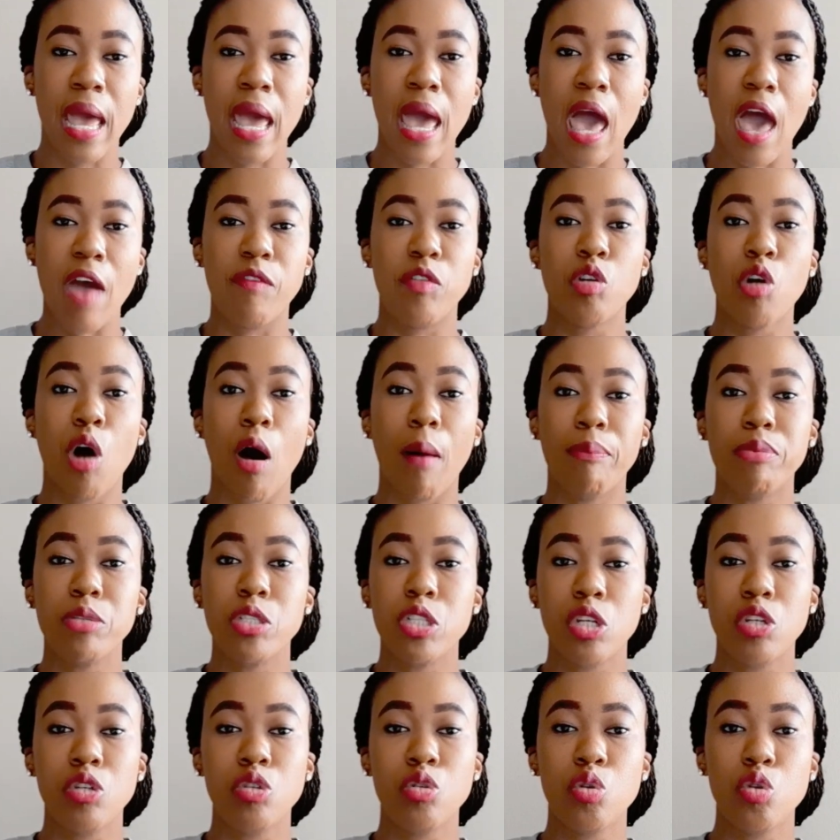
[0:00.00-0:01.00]
have an
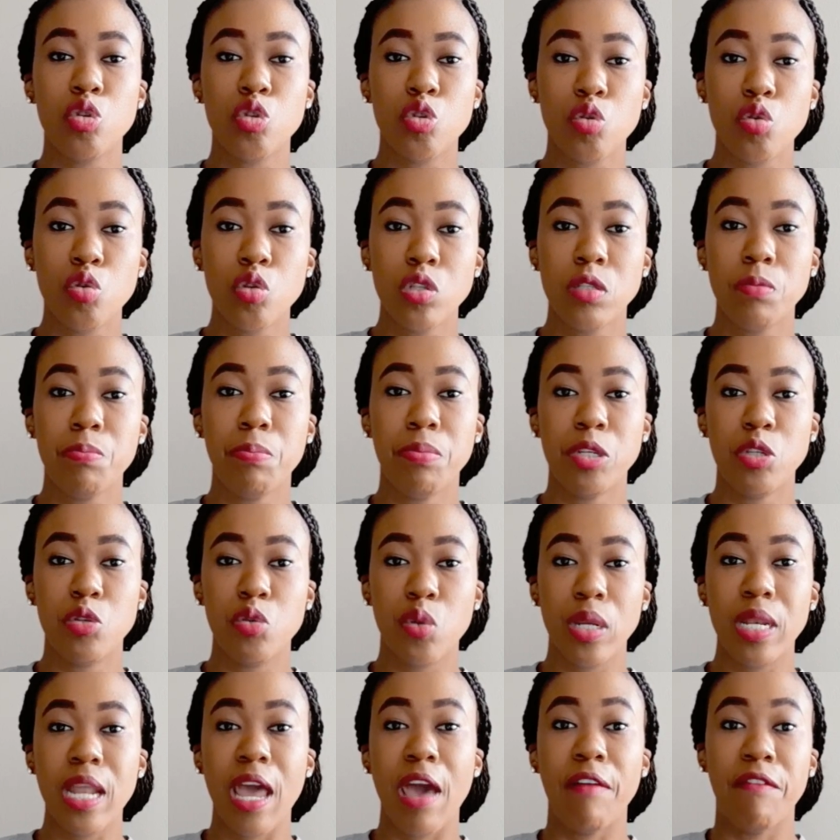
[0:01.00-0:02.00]
option to choose
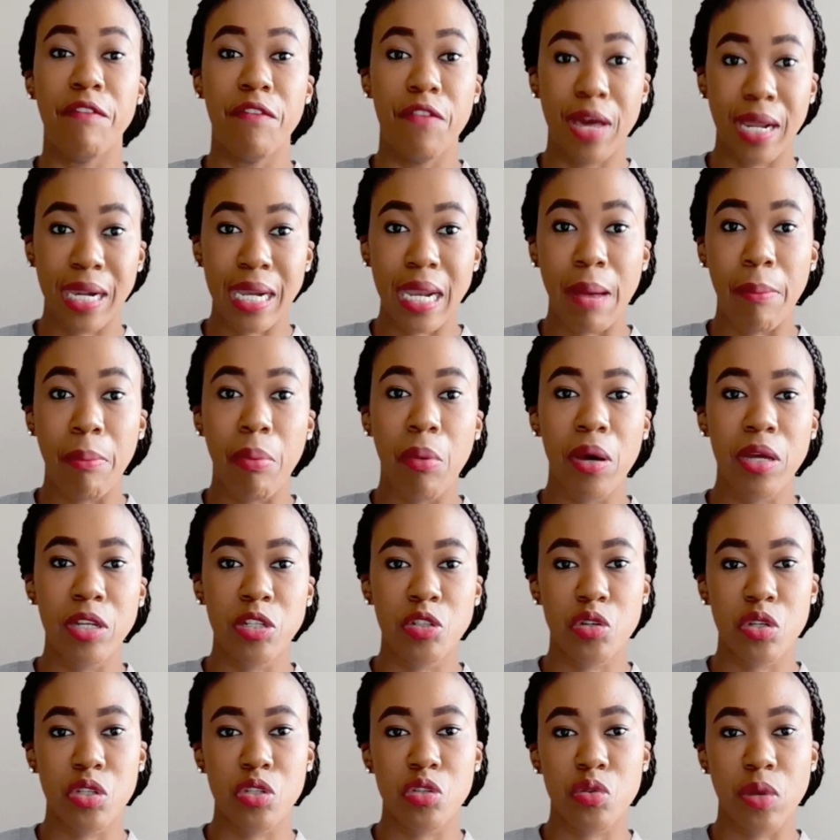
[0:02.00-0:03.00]
between a variable
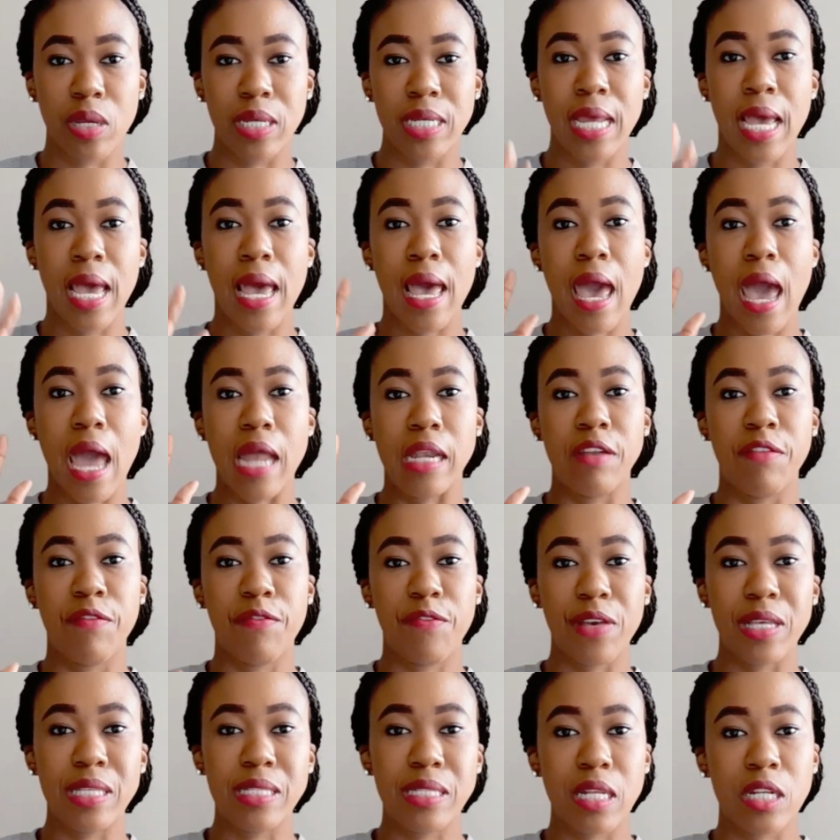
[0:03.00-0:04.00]
interest rate and a
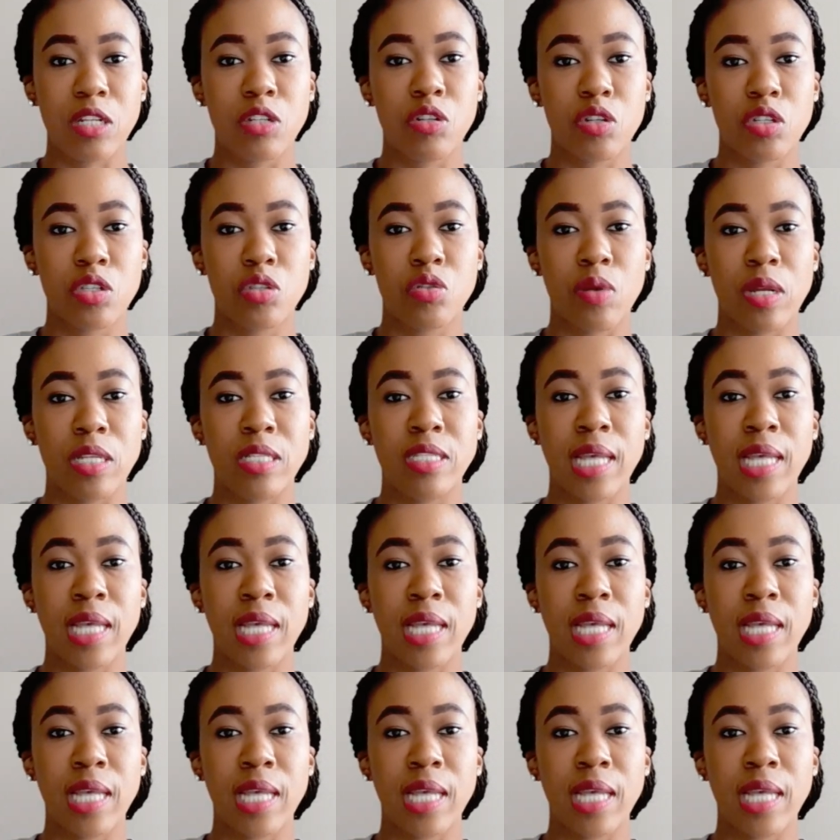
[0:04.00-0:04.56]
fixed interest rate.